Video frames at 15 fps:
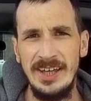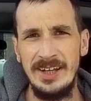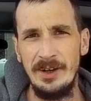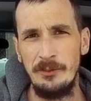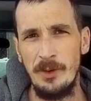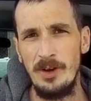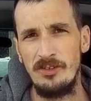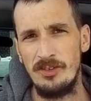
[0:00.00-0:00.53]
there
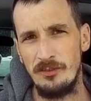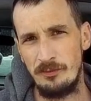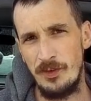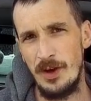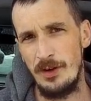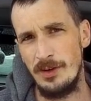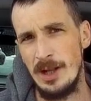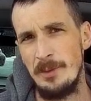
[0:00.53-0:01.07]
was a
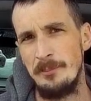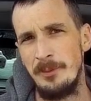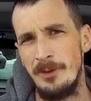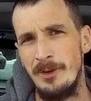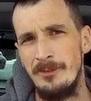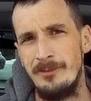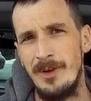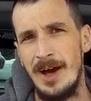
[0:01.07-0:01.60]
fair number
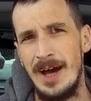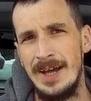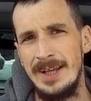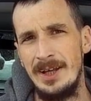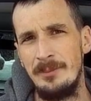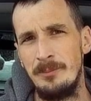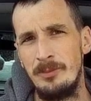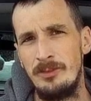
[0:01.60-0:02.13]
of
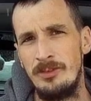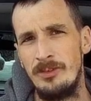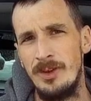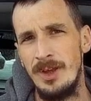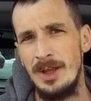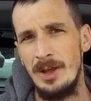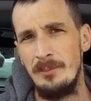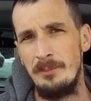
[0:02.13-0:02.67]
items,
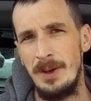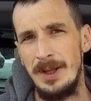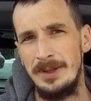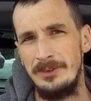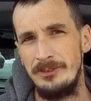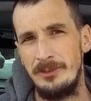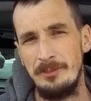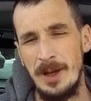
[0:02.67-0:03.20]
but
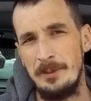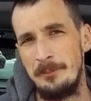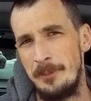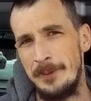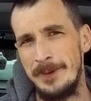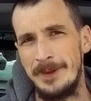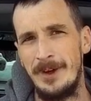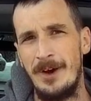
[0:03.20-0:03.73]

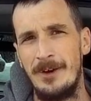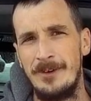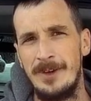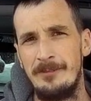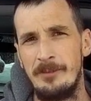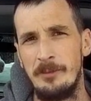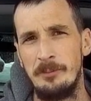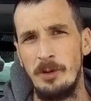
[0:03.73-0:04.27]
remember, the car
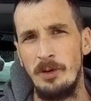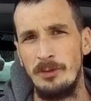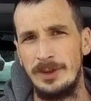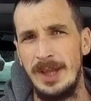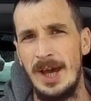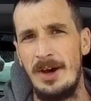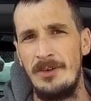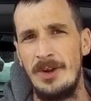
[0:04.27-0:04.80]
never broke
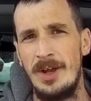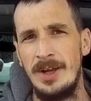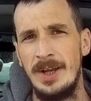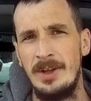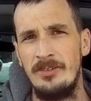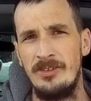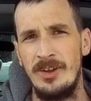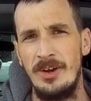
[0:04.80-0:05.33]
down on
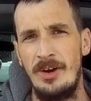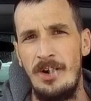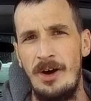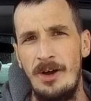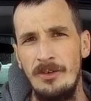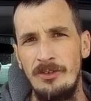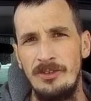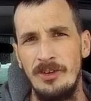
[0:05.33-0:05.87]
us at
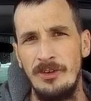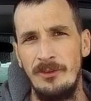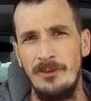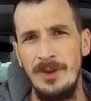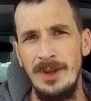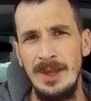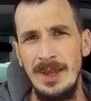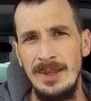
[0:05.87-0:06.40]
all, so
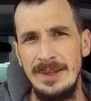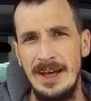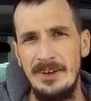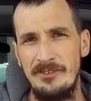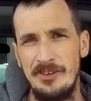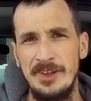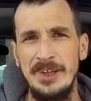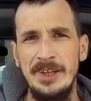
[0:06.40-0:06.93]

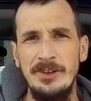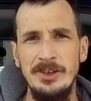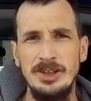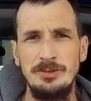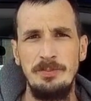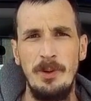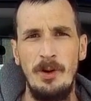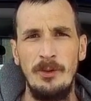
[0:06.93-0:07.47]
that's a
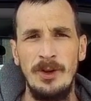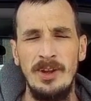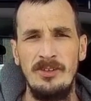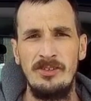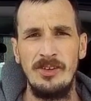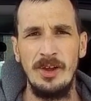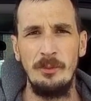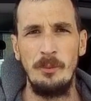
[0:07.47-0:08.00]
huge
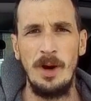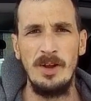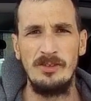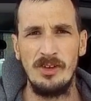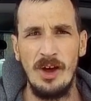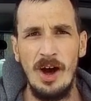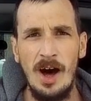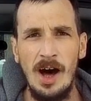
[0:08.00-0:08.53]
bonus. It was
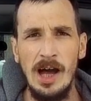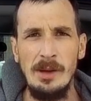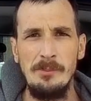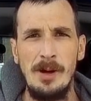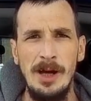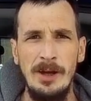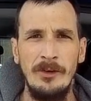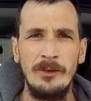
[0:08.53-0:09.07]
a high
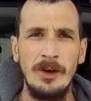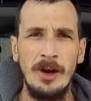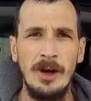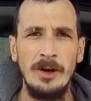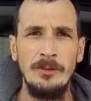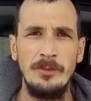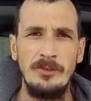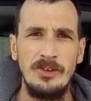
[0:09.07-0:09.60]
mile
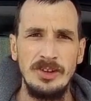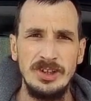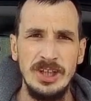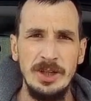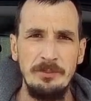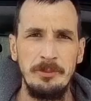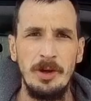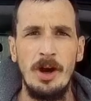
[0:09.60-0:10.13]
car. It was a
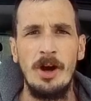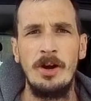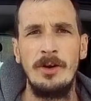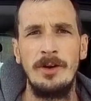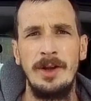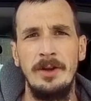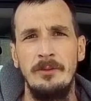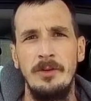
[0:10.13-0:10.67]
cheap car,
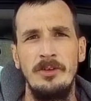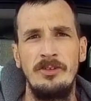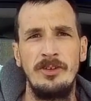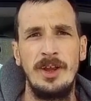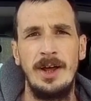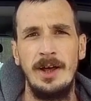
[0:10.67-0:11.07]
and it was